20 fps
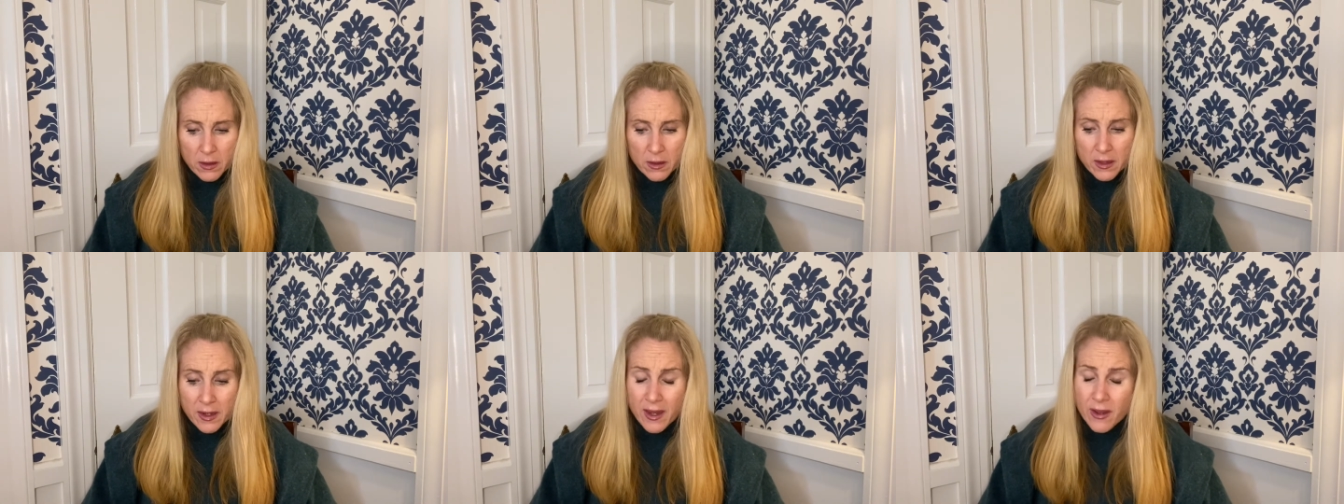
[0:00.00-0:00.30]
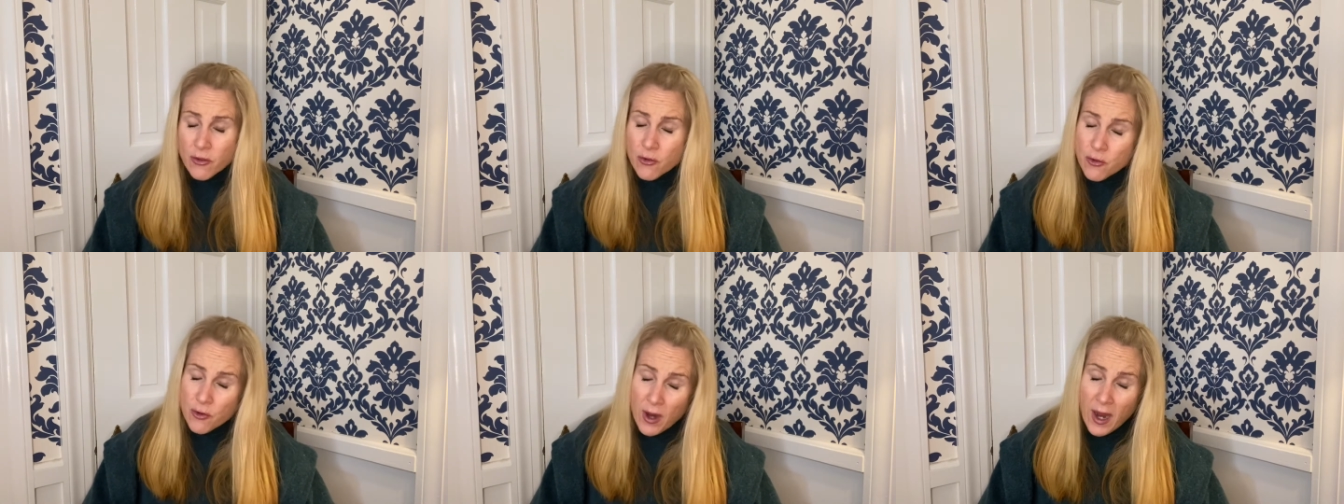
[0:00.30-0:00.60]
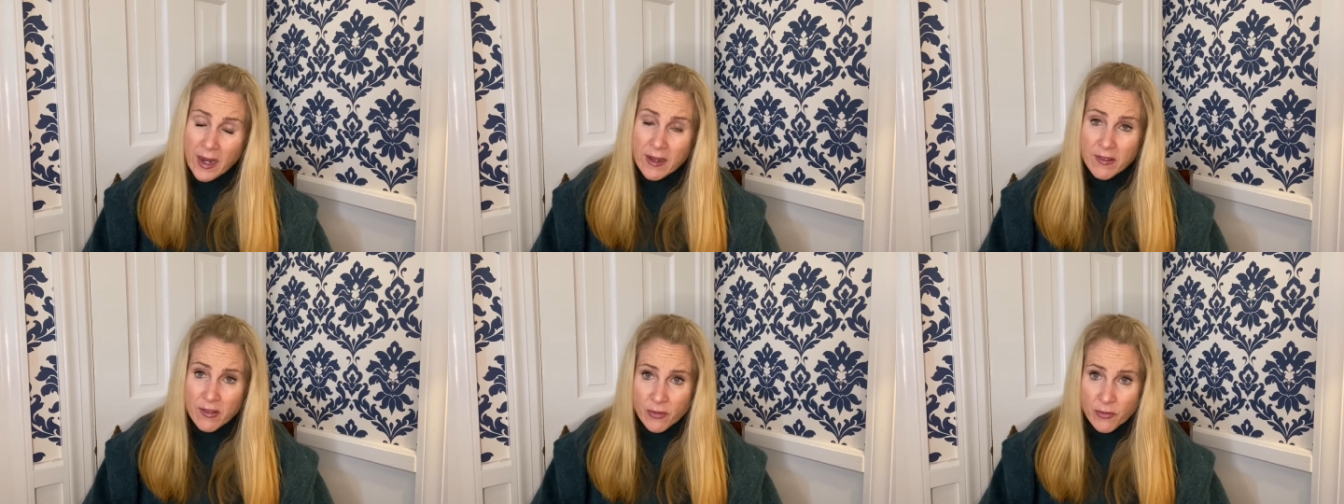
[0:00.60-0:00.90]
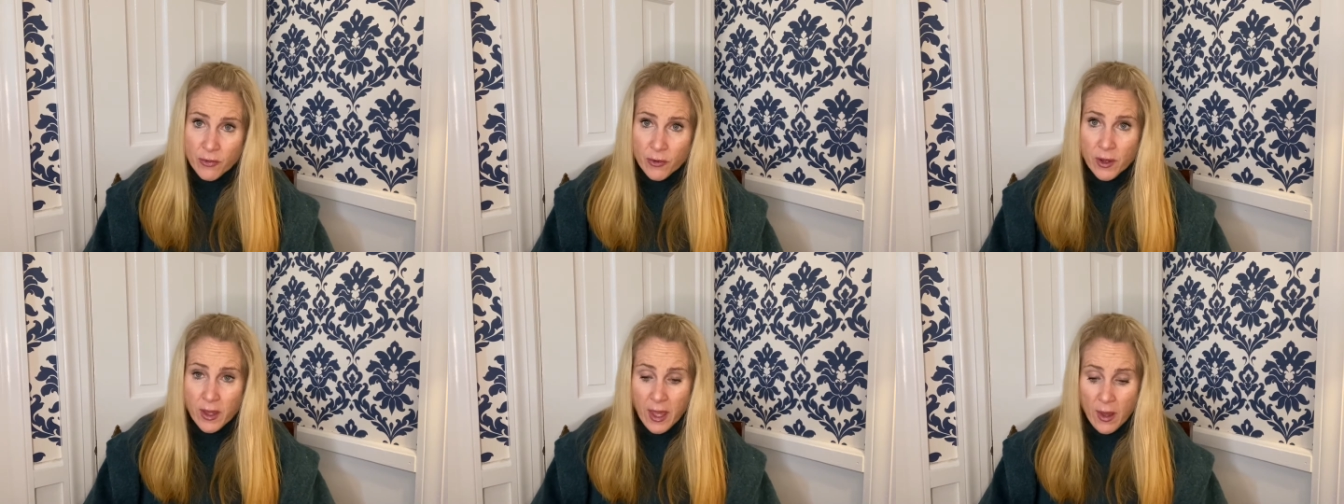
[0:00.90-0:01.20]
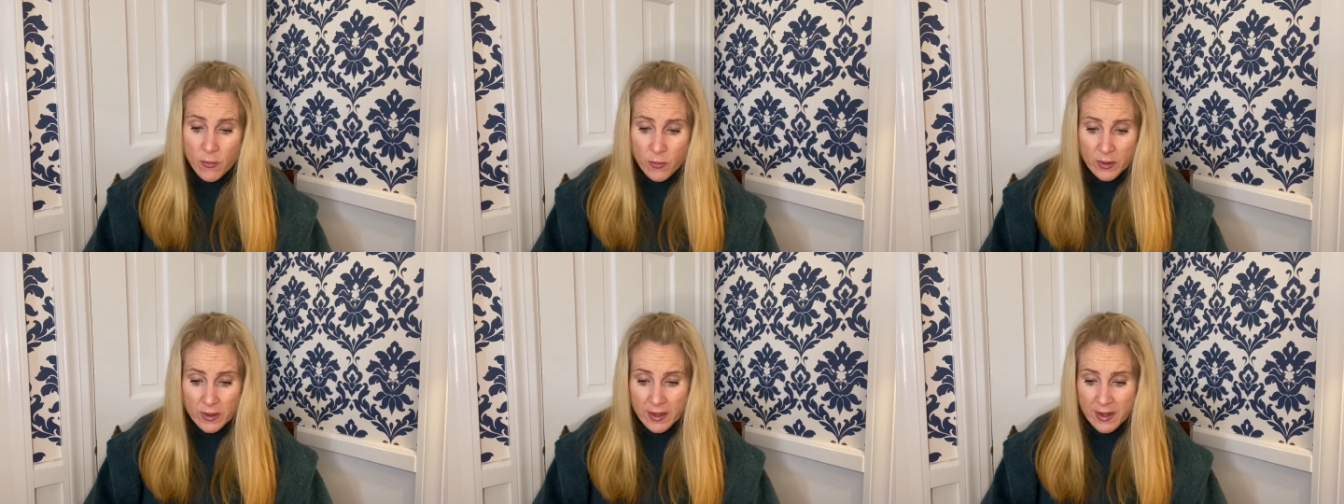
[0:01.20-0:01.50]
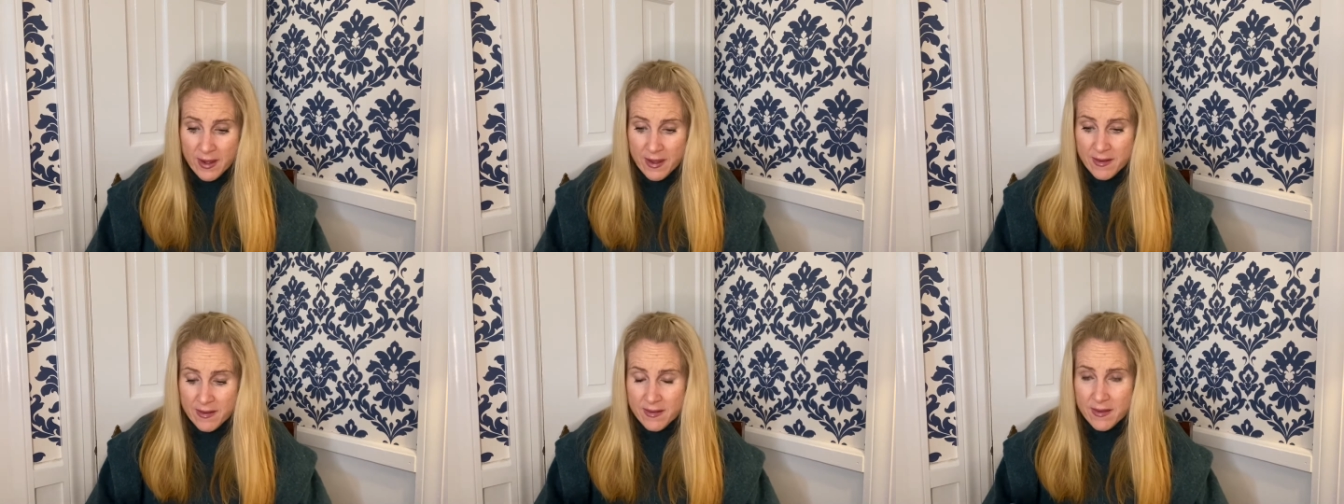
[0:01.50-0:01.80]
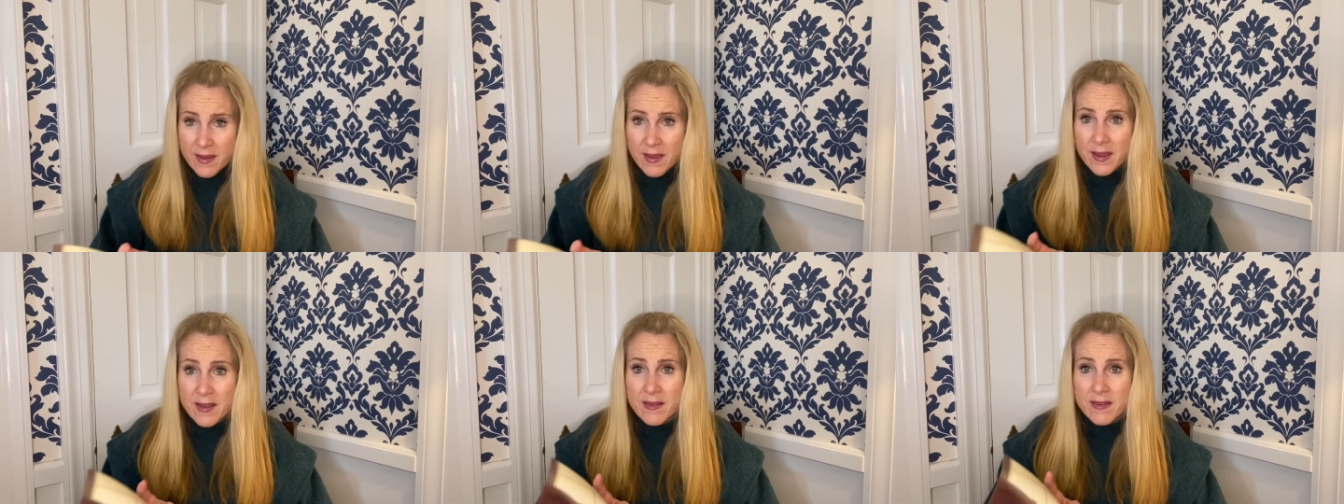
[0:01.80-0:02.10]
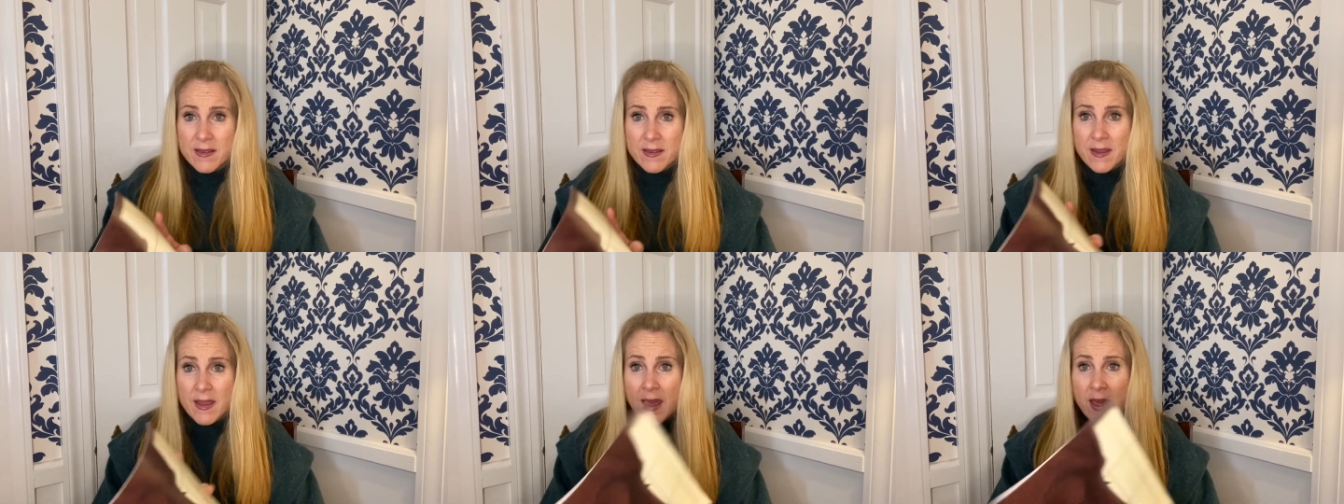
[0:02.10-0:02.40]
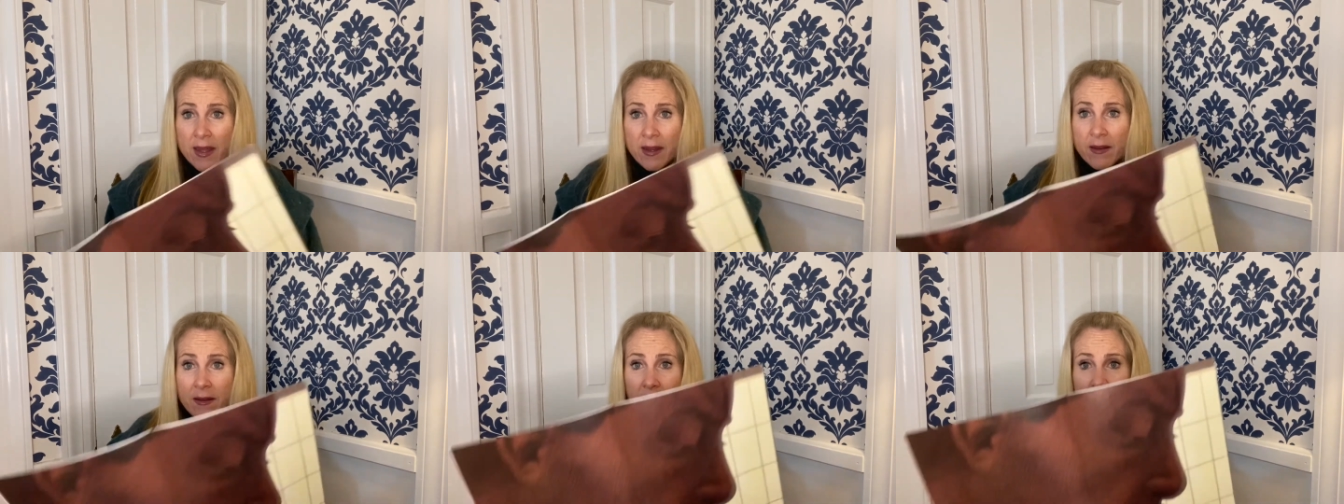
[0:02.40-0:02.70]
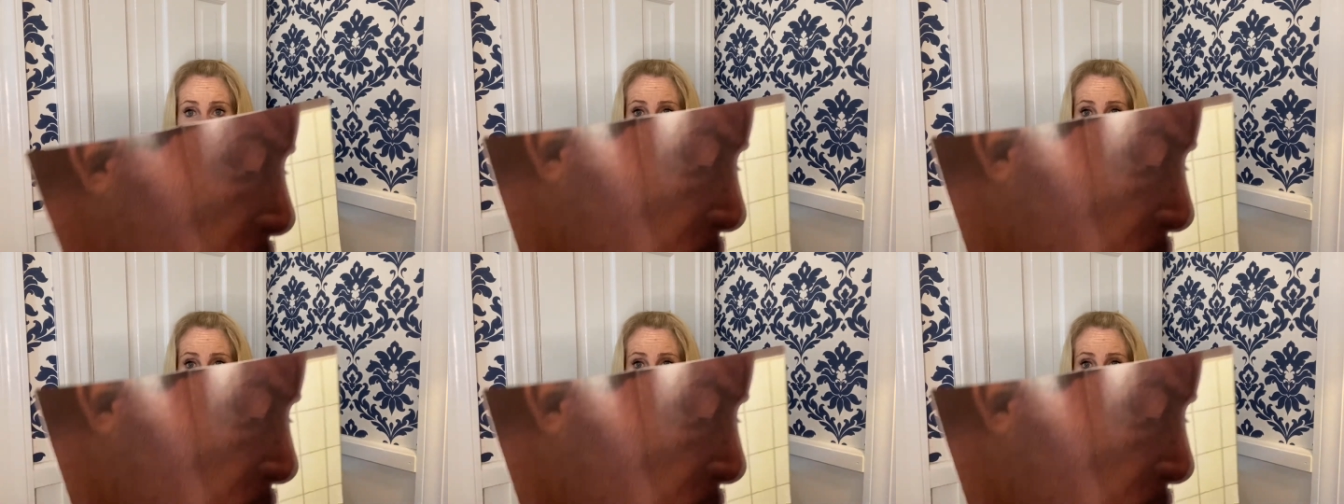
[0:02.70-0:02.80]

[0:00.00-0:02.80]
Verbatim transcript: He tried to forget what Nancy had said.